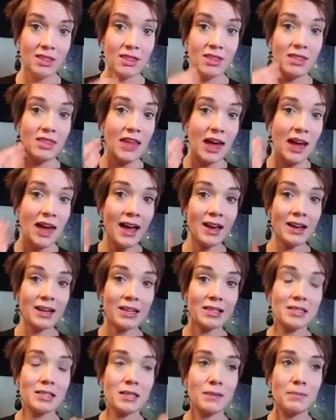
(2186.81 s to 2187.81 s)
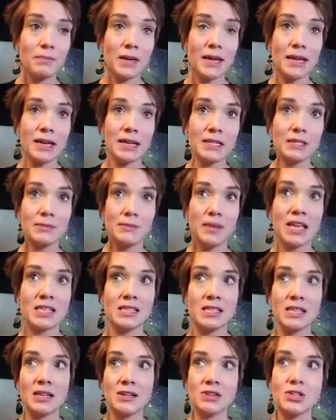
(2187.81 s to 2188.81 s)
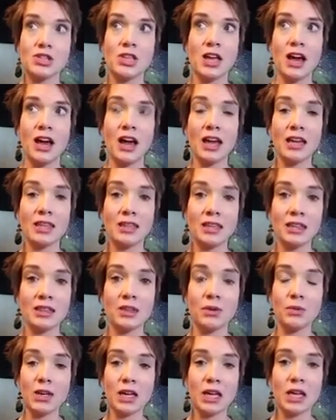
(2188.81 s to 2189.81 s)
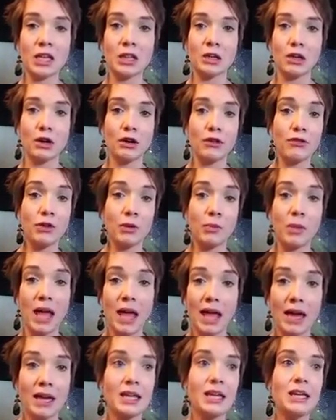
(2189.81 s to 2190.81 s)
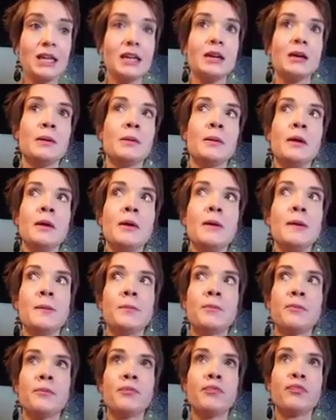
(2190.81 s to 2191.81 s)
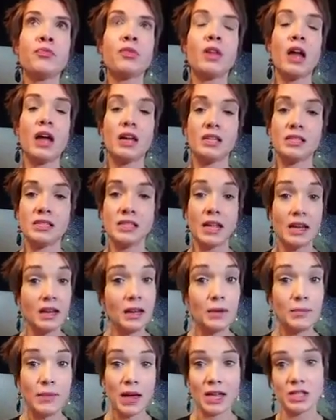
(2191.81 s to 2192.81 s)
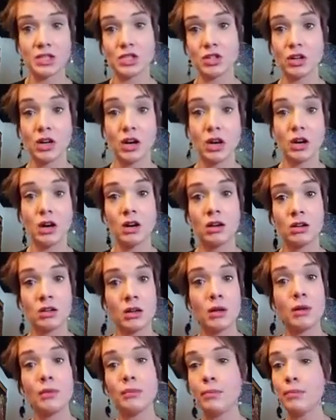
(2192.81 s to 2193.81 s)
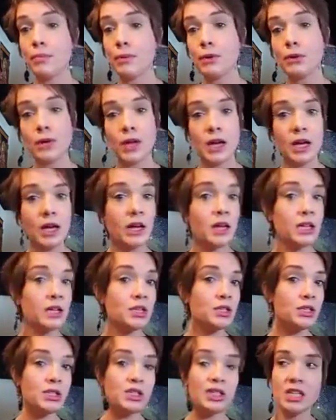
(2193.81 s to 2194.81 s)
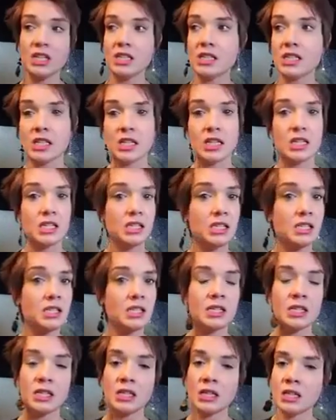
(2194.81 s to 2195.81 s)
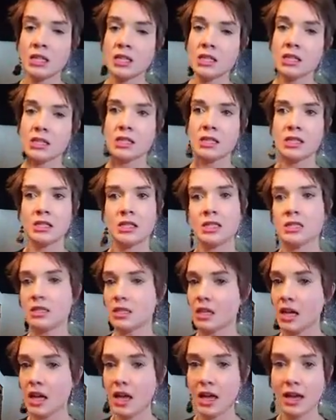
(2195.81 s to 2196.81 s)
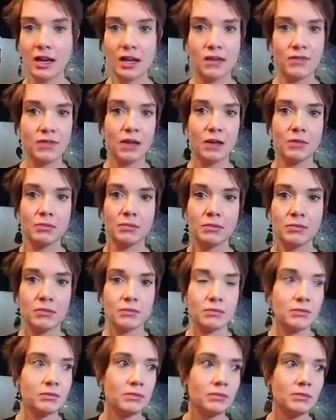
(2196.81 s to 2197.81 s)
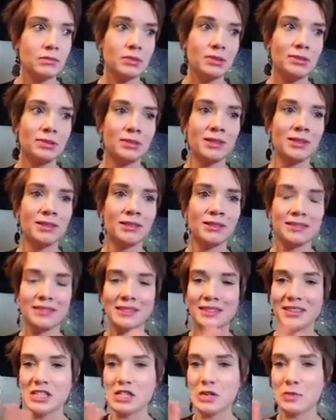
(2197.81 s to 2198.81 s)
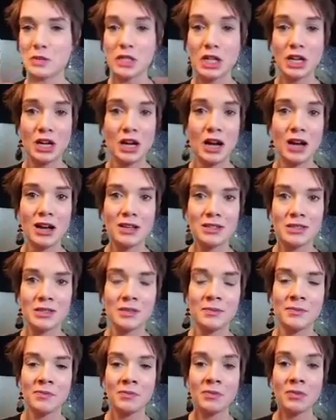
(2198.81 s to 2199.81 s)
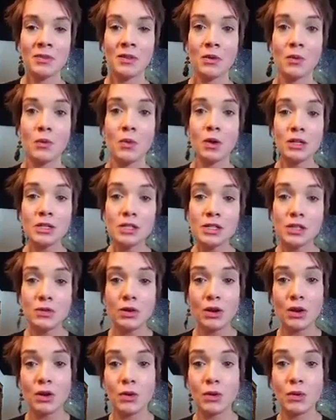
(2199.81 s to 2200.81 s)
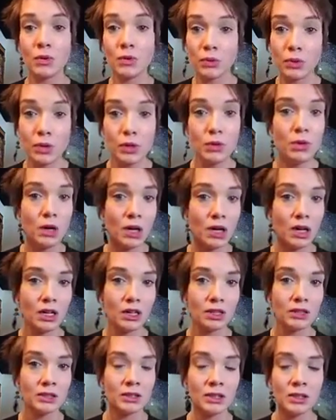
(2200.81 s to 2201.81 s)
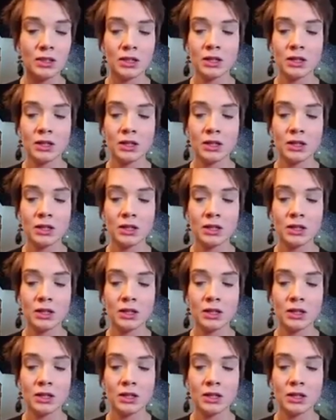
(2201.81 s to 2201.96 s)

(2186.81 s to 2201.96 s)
That is the biggest message that I think that we can learn from any ascended master at all. Buddha, Jesus, any of them. Egyptian gods. Once you know who you are,